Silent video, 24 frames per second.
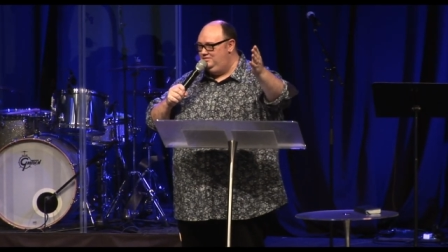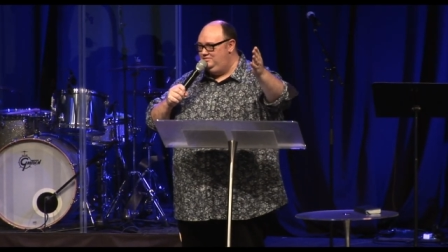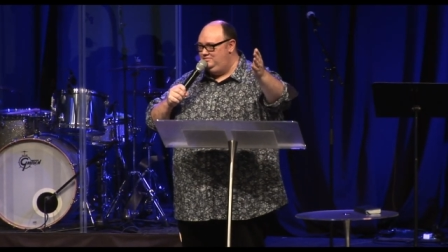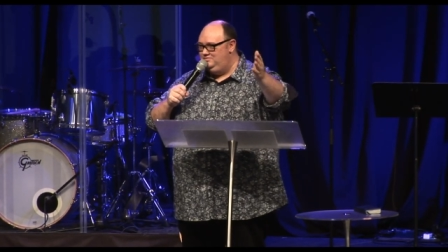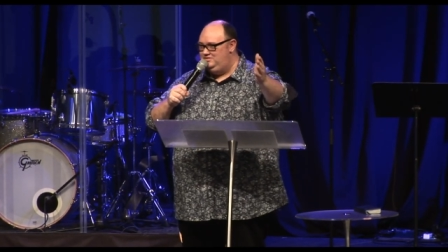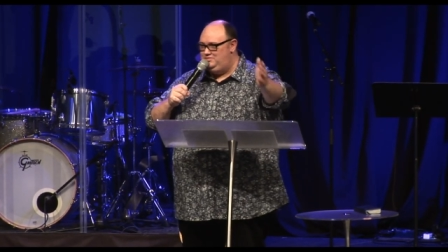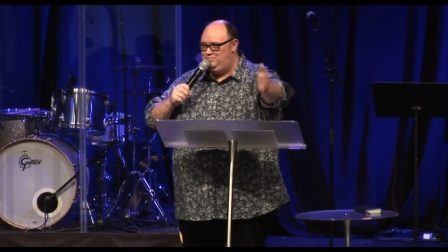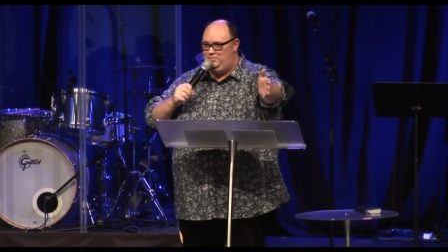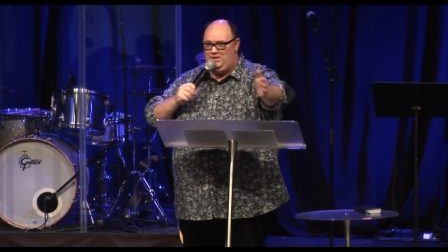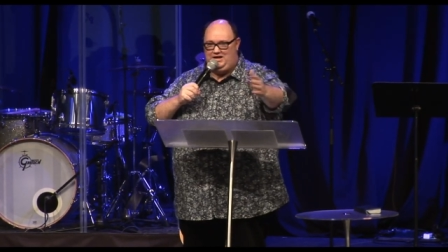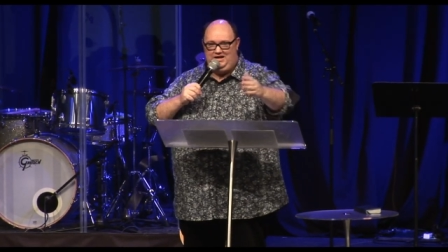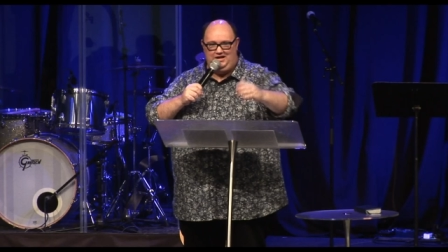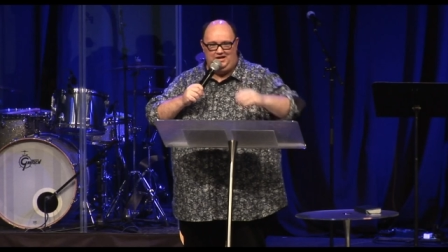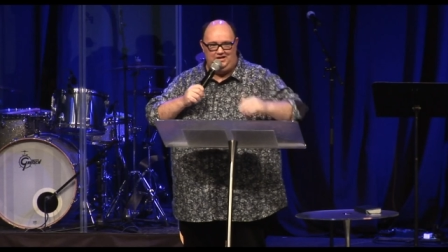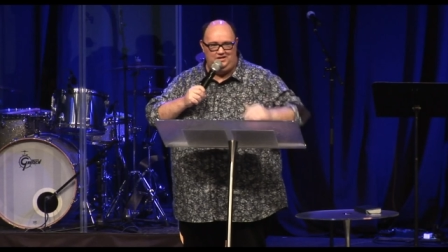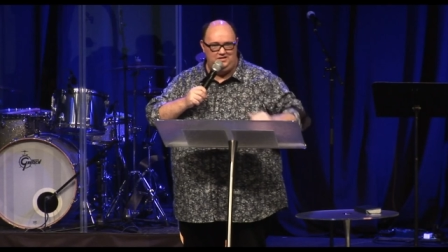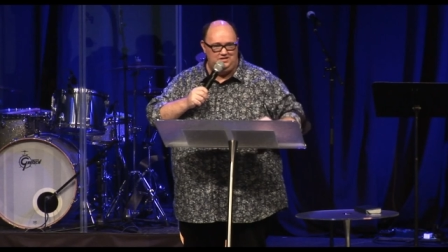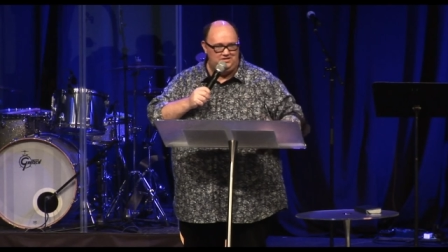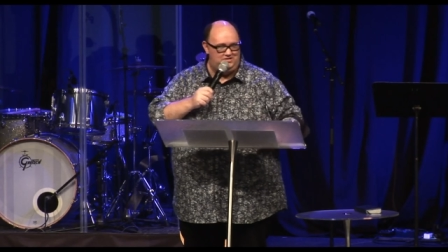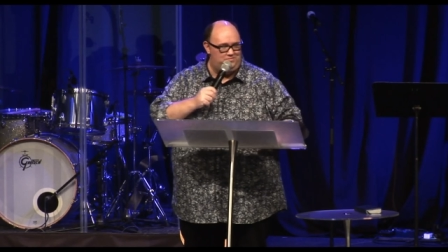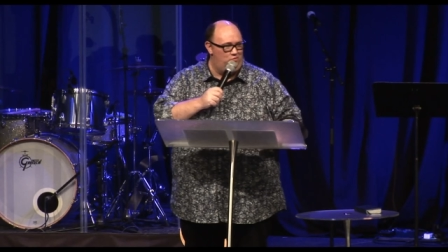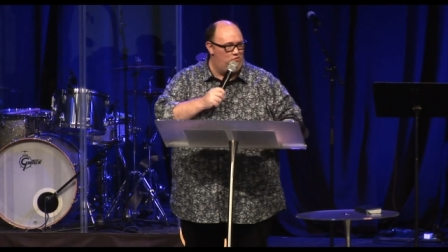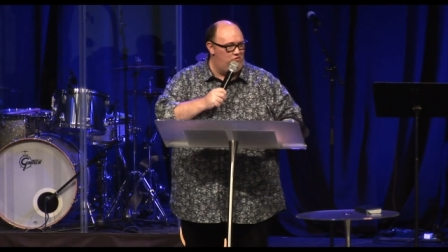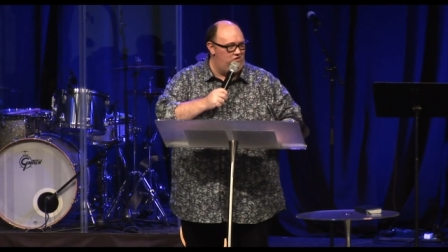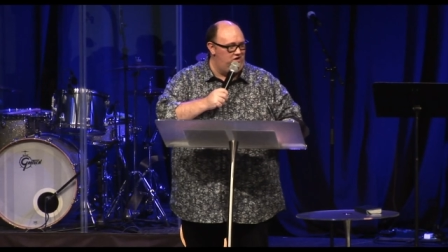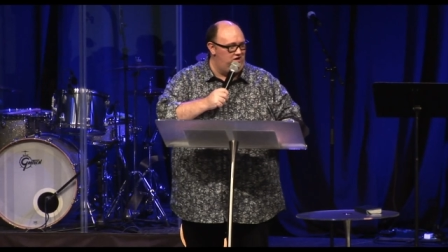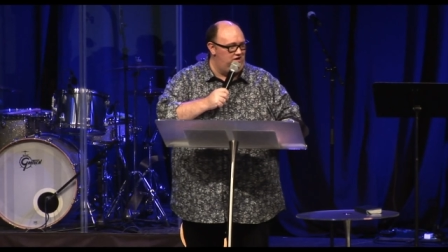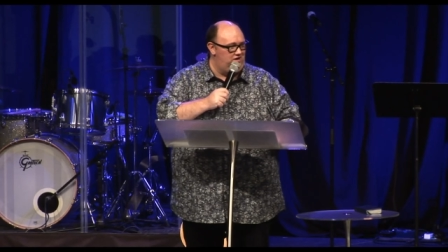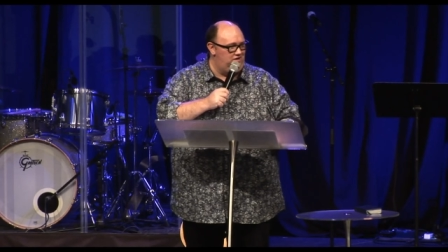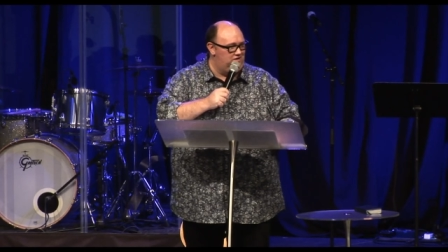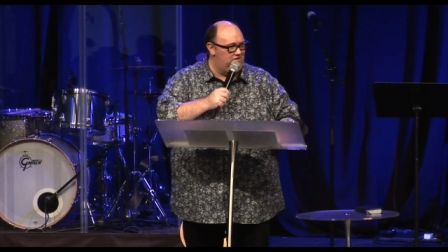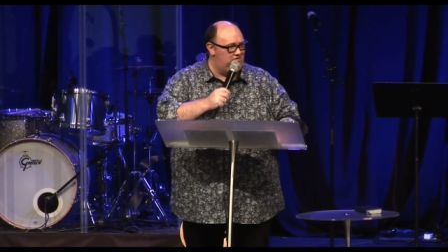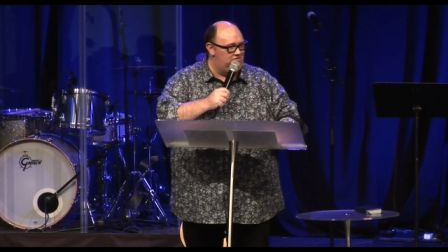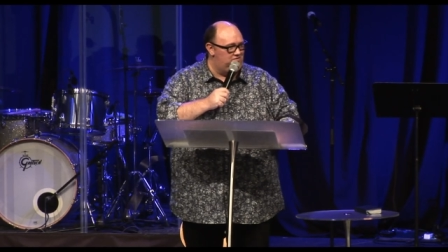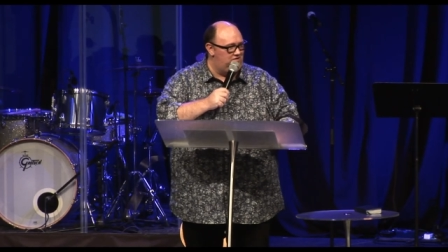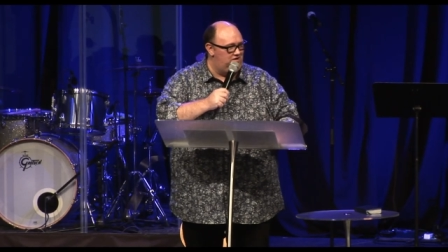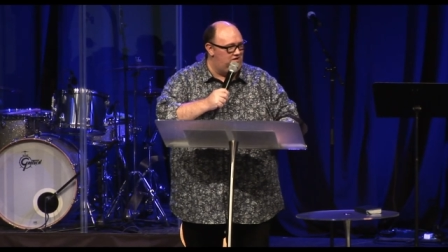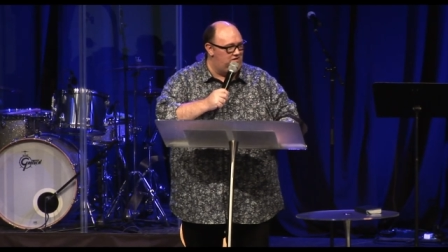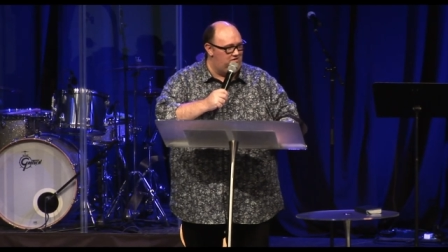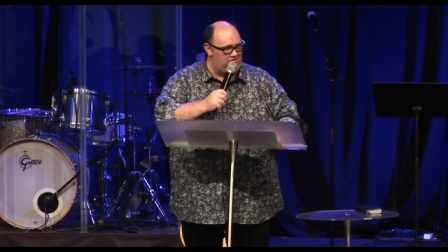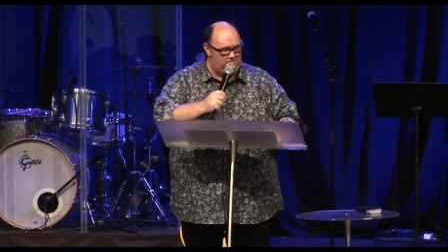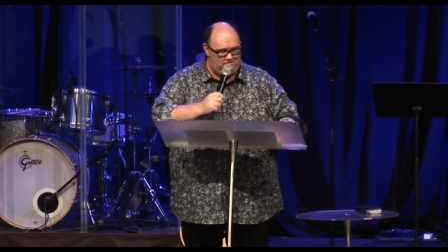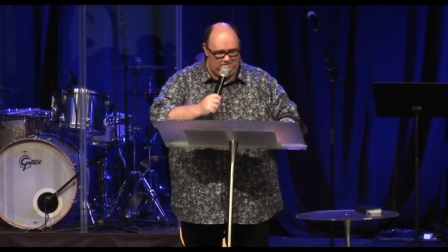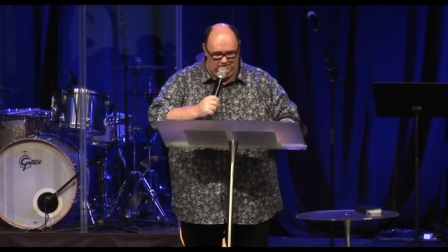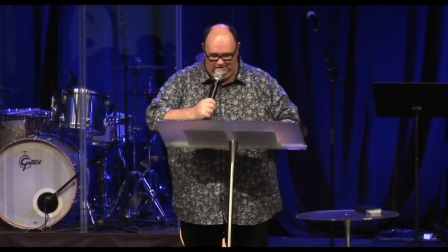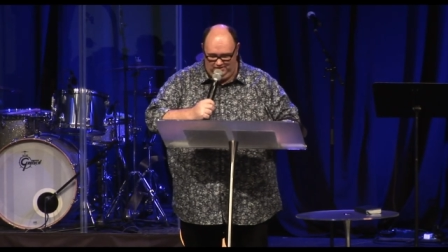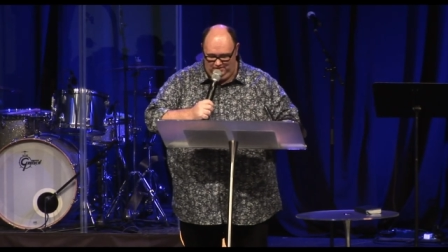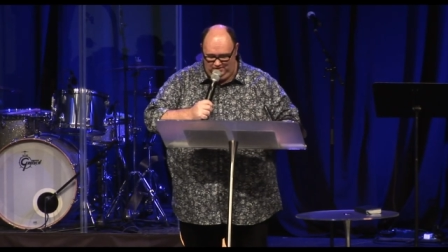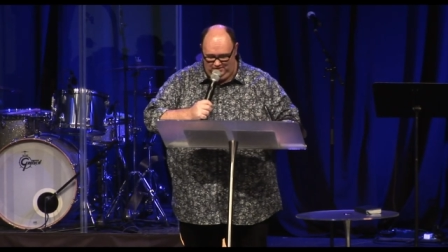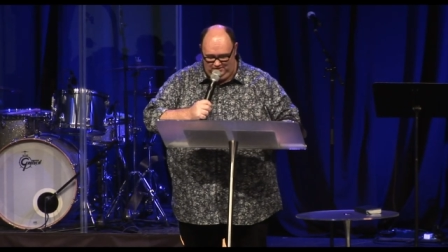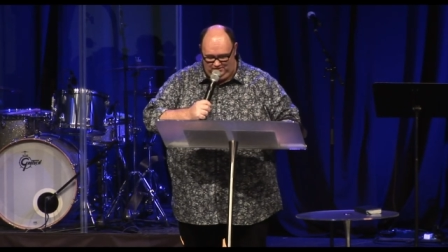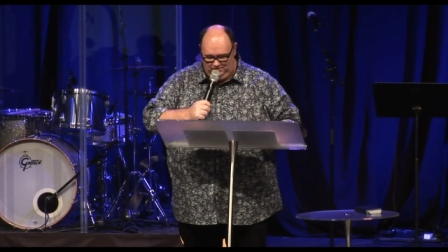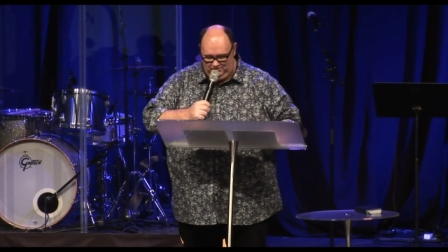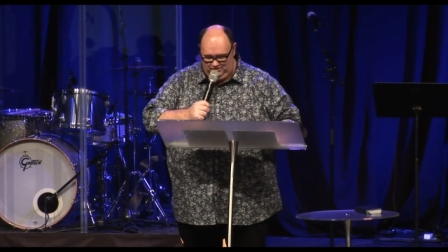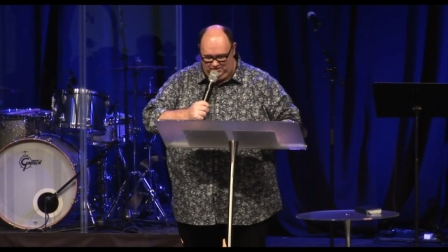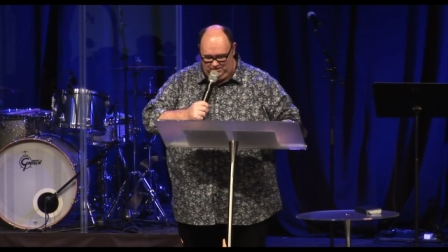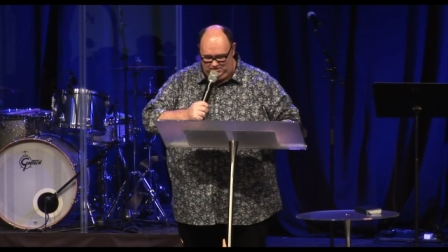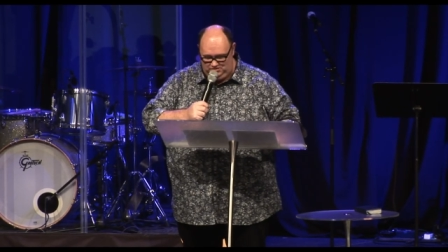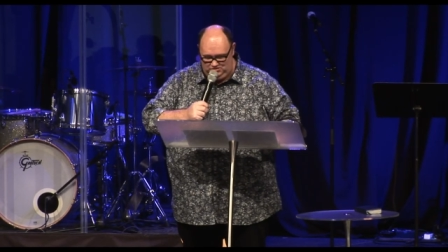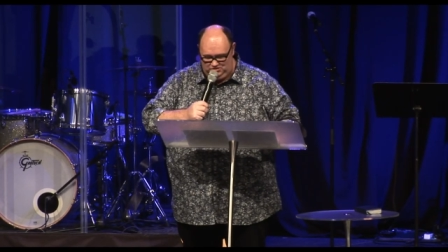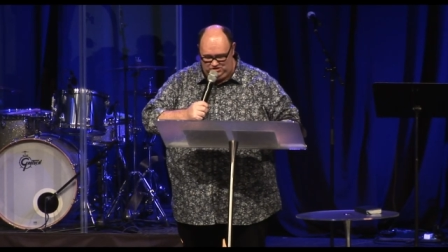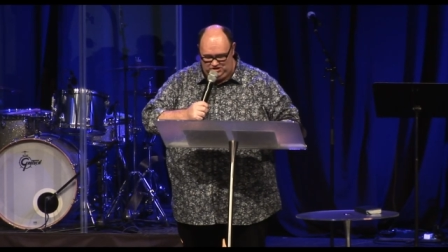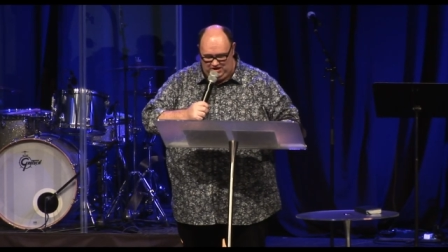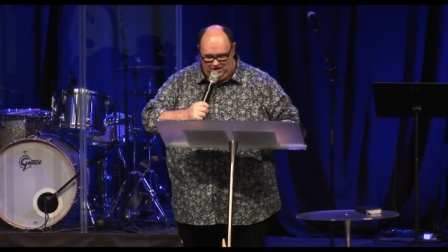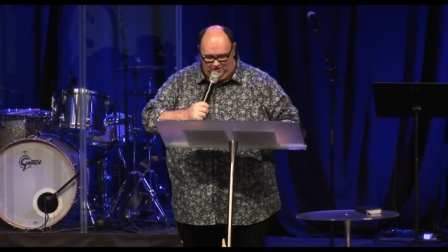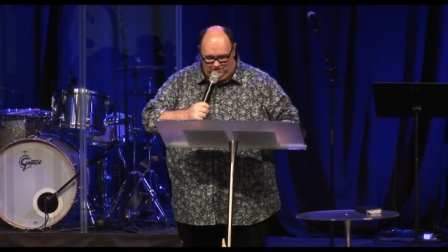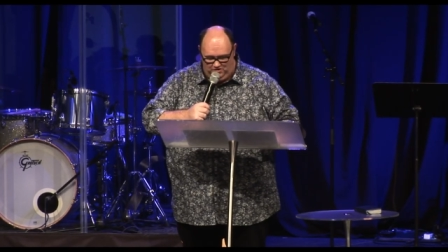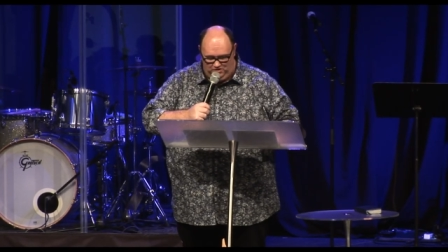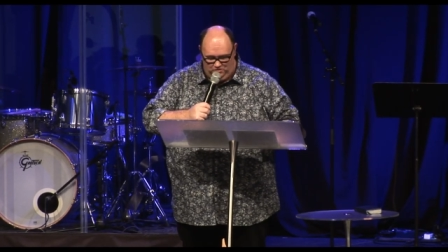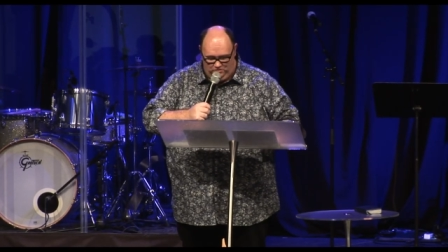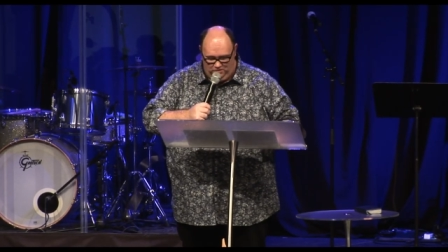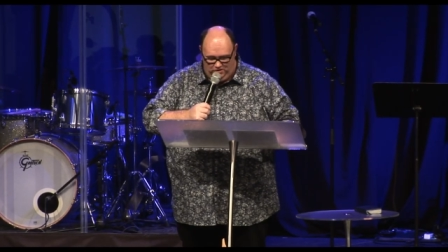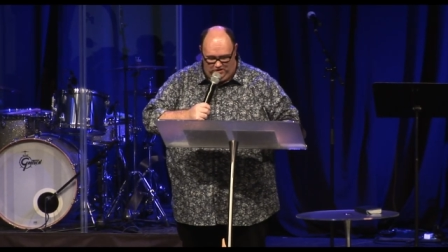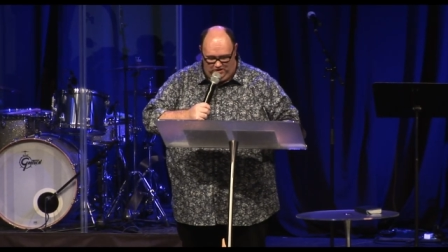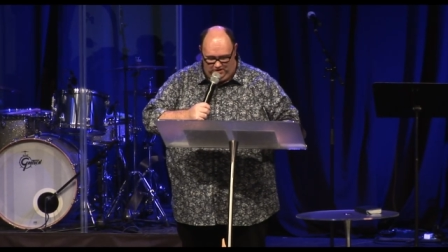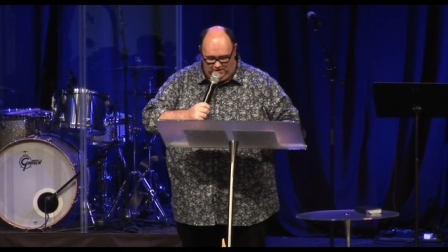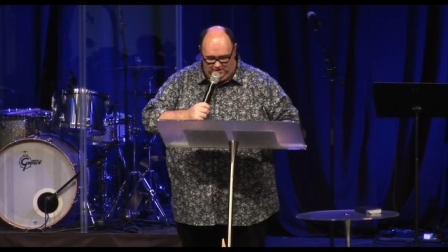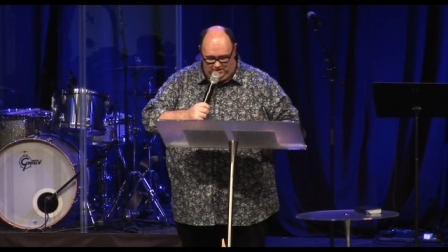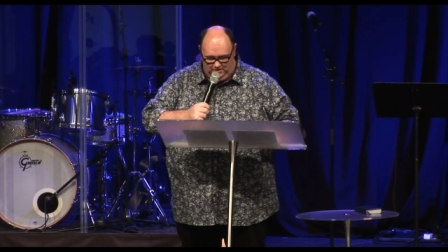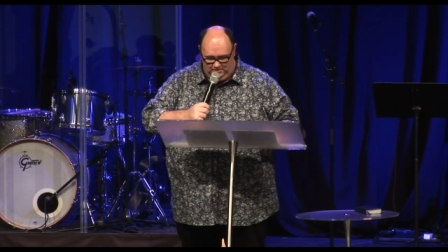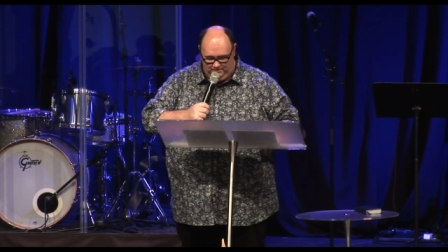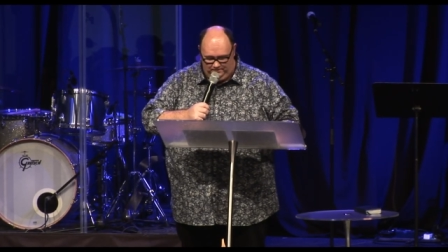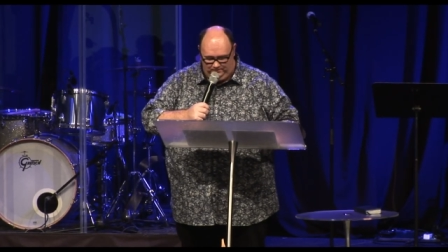speaking this morning and, and, and sharing the word.